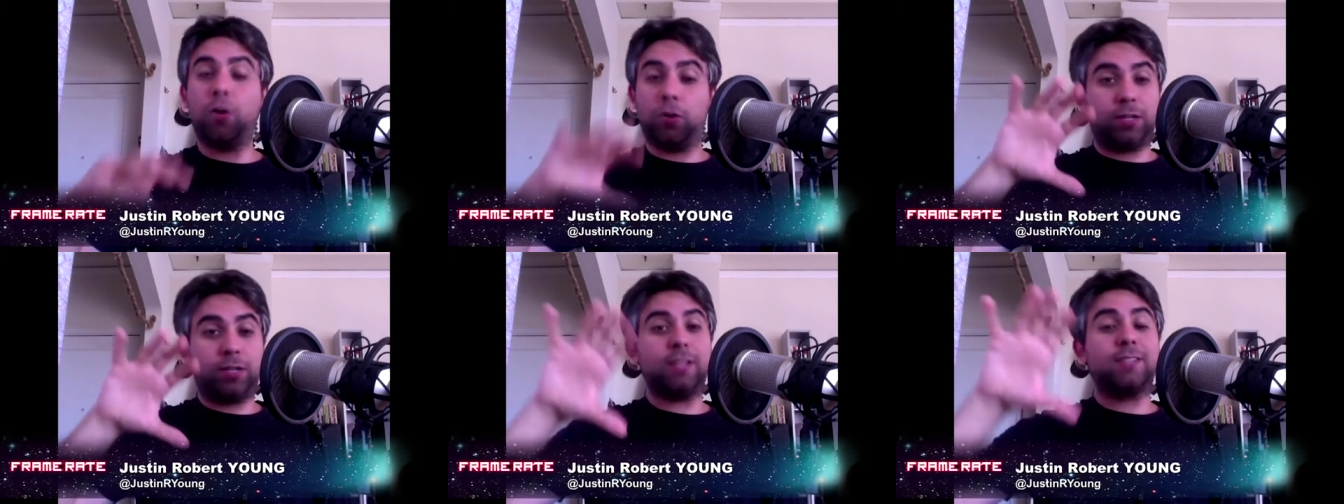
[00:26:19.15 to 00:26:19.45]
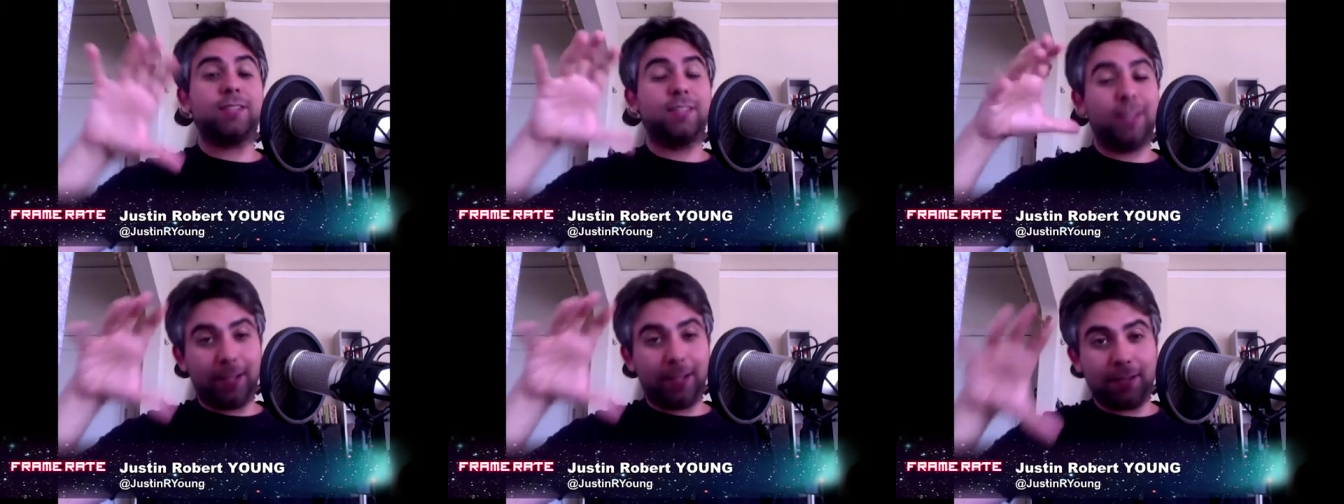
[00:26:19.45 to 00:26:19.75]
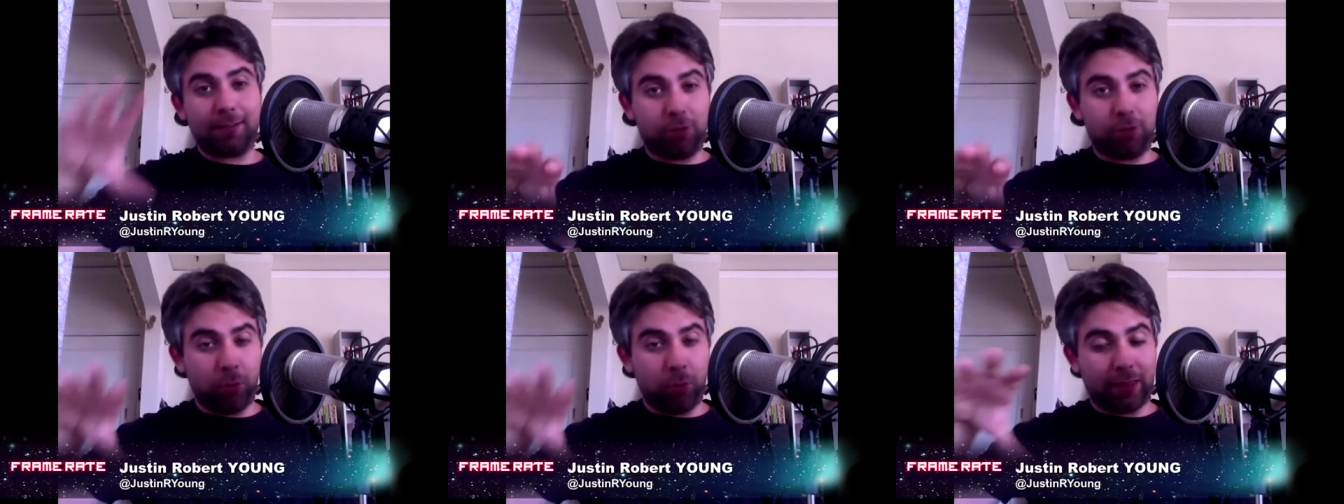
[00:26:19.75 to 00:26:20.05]
or
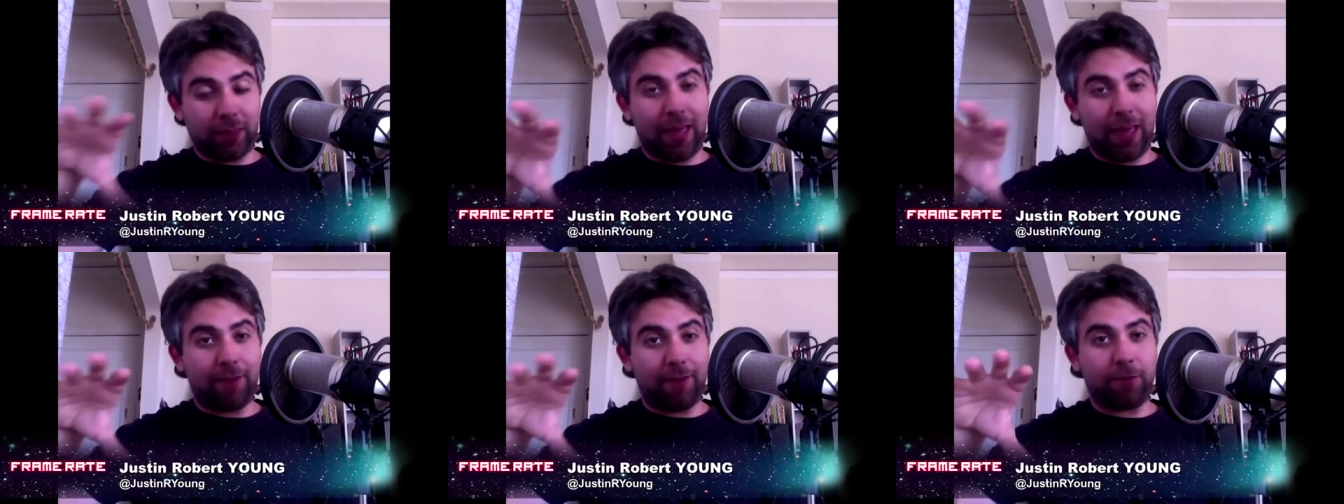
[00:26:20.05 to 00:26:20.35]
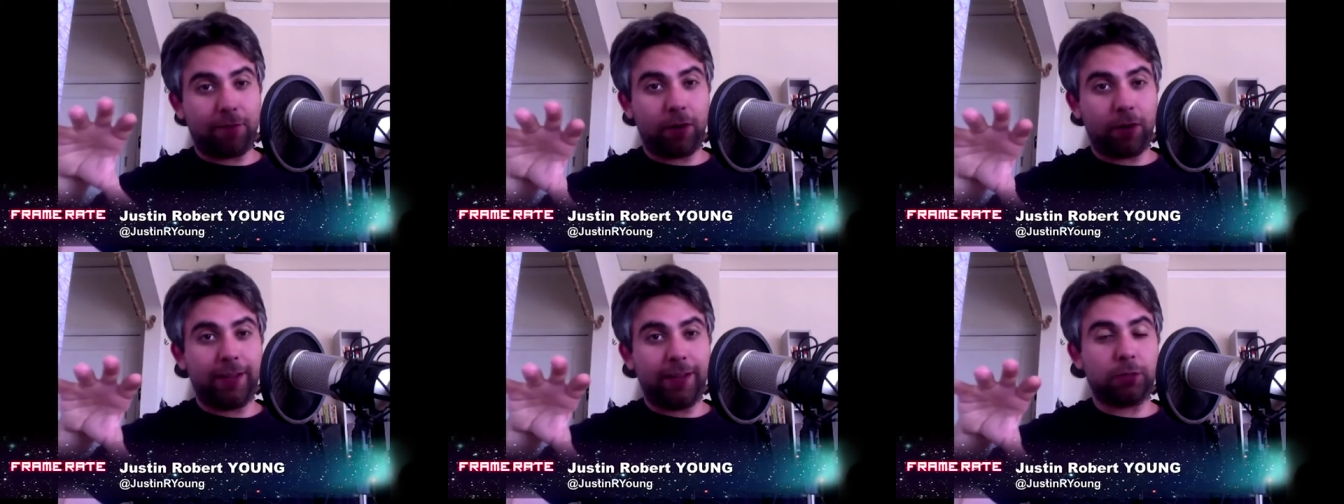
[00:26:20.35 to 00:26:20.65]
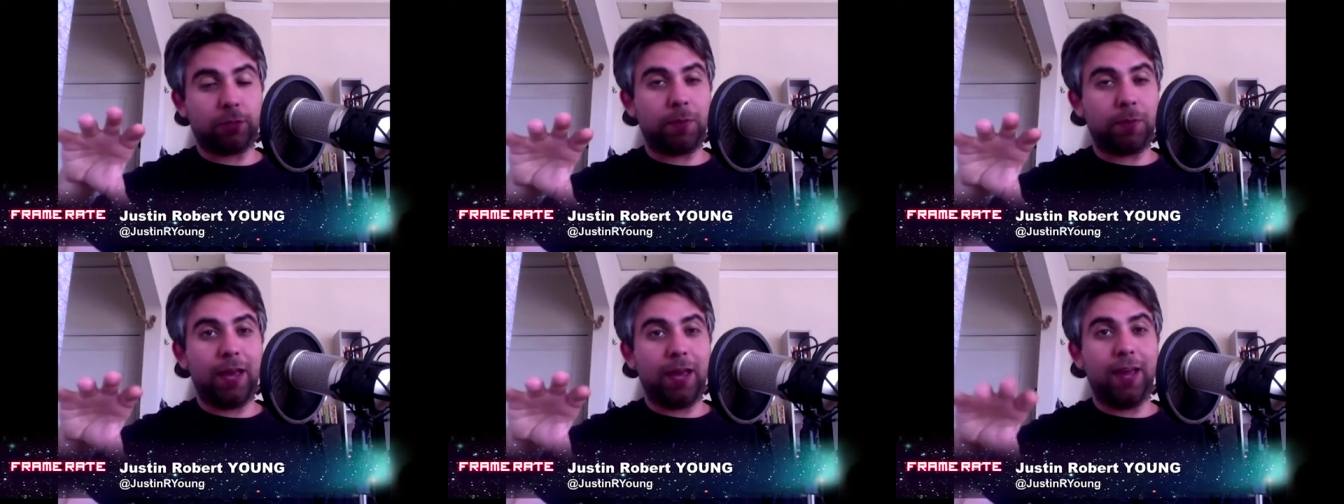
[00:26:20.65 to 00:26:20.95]
Disney doing that for
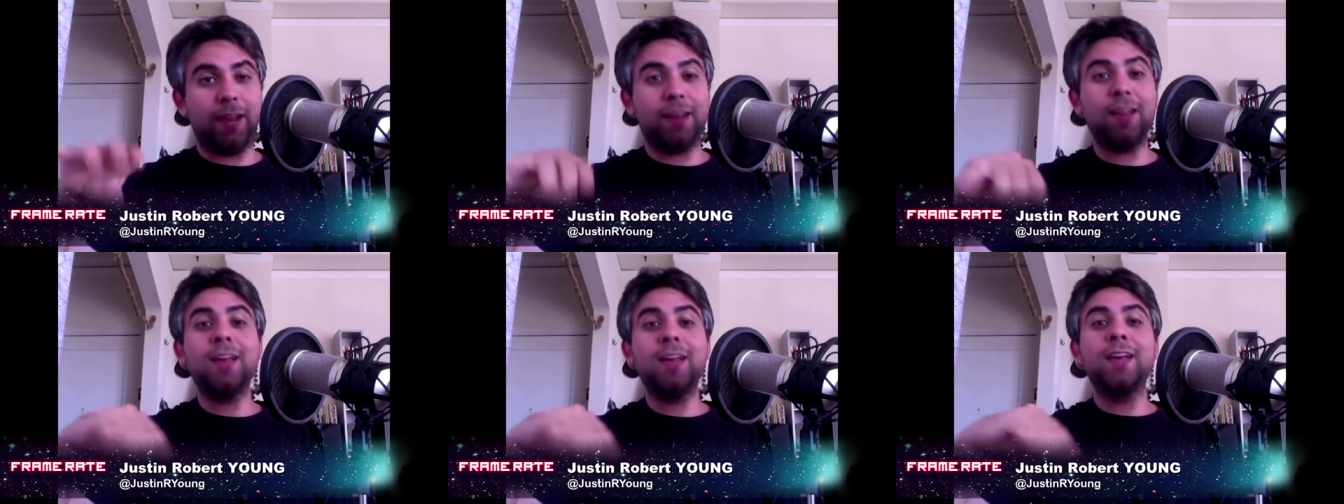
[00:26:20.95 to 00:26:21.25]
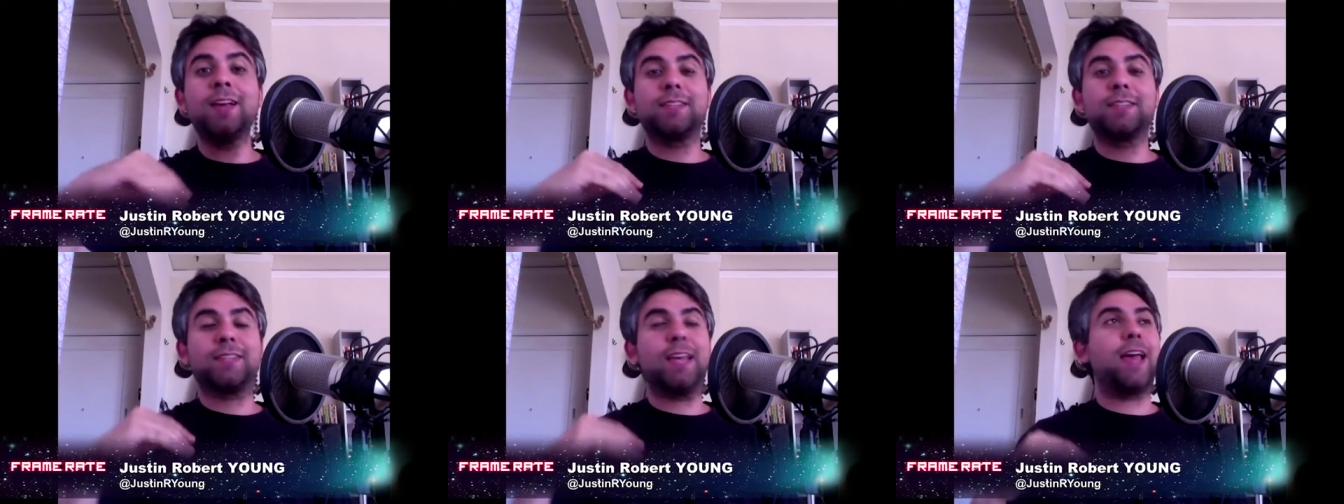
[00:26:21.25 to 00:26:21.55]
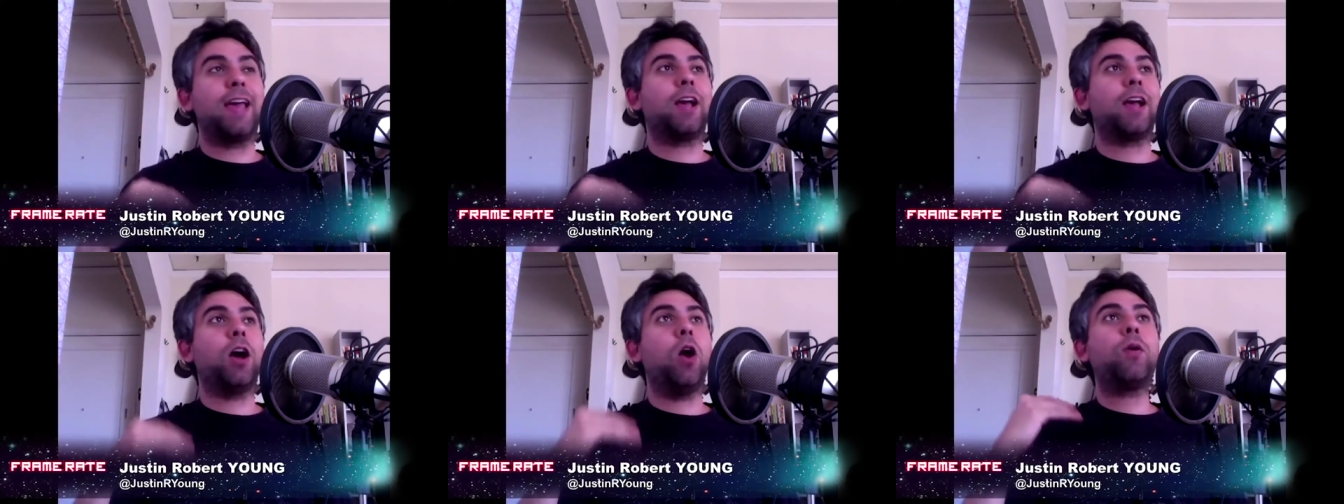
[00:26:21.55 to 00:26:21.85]
ESPN
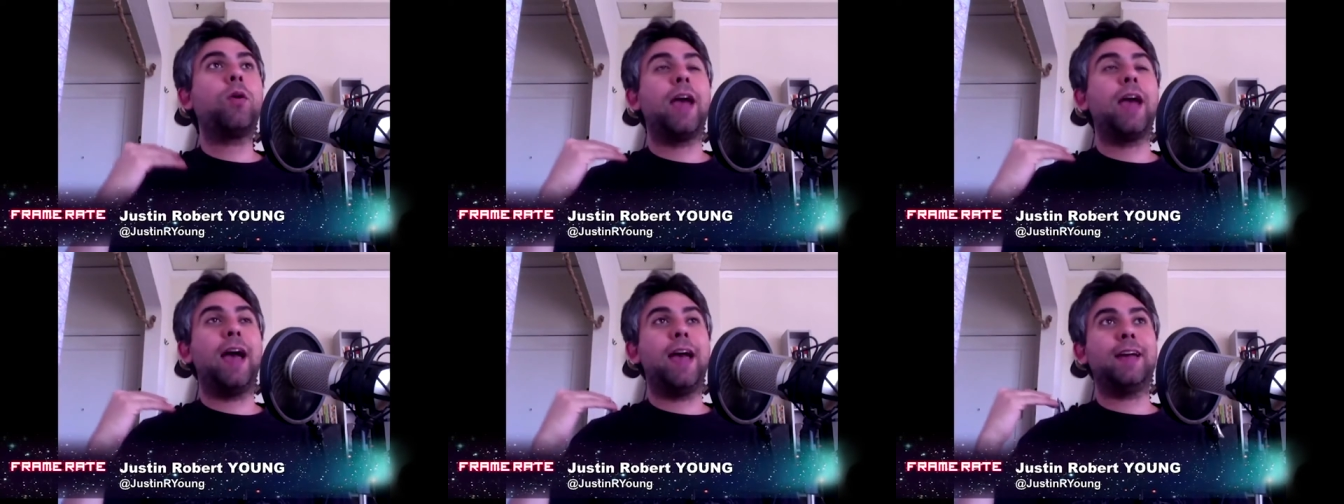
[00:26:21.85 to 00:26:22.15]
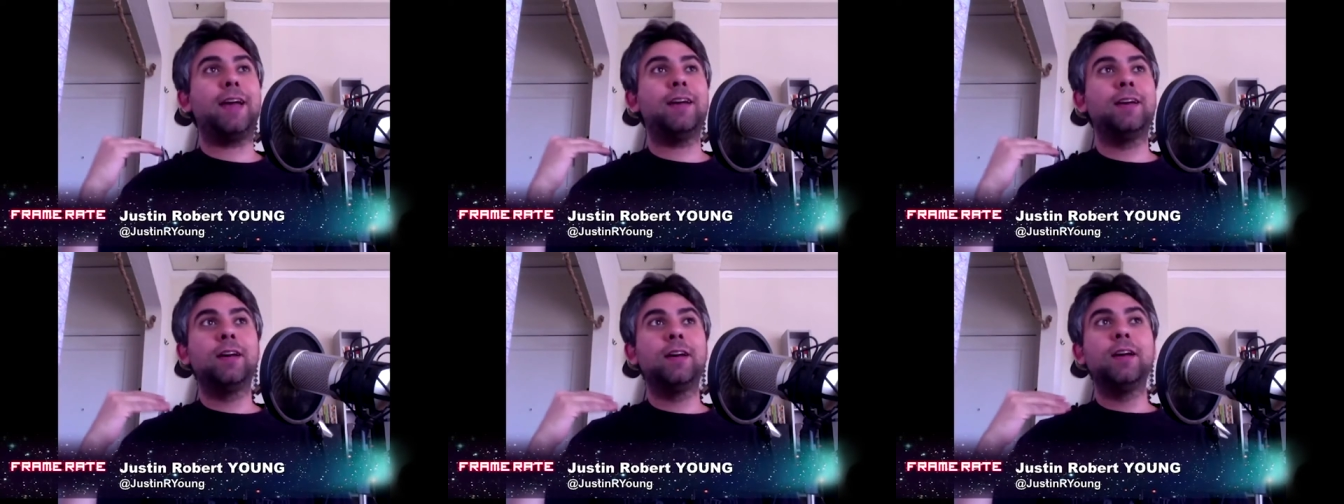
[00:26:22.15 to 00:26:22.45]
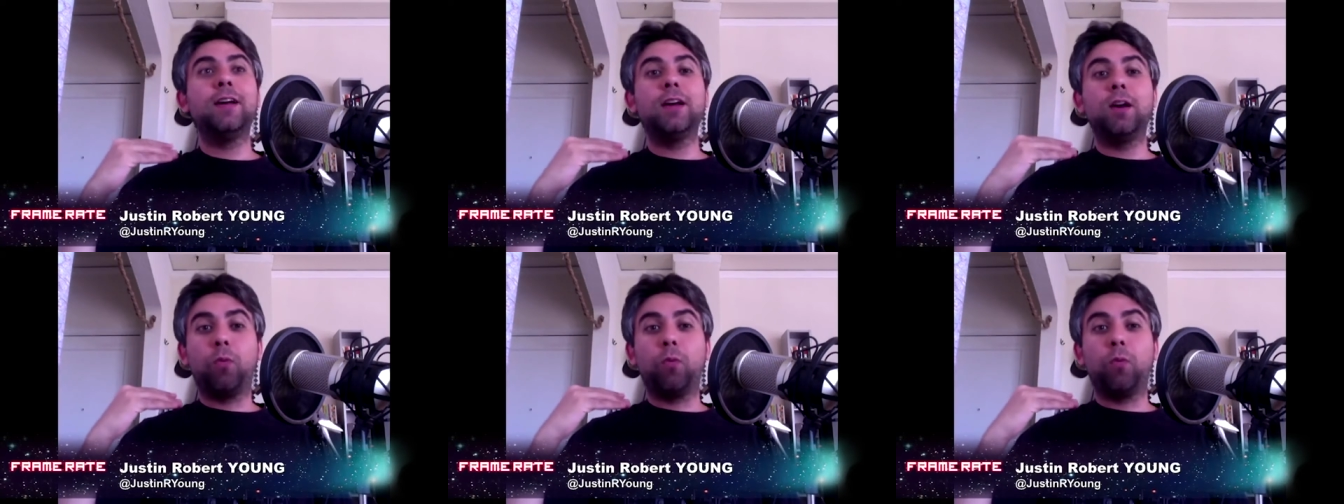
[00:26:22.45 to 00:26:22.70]
saying, okay,